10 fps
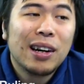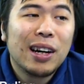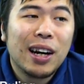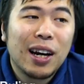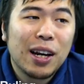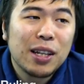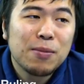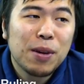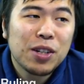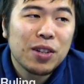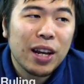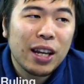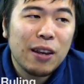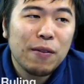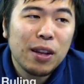It's much like
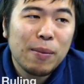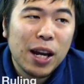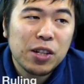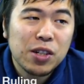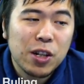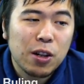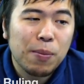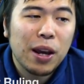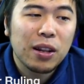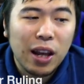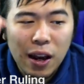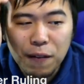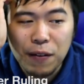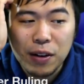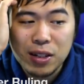Evenly Matched and Share the Pain. They have
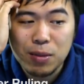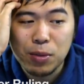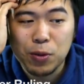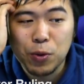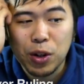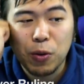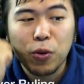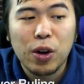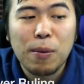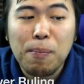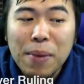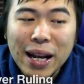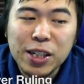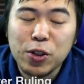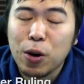very similar wording where it
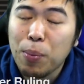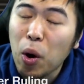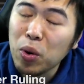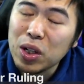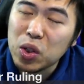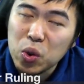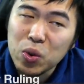makes your opponent do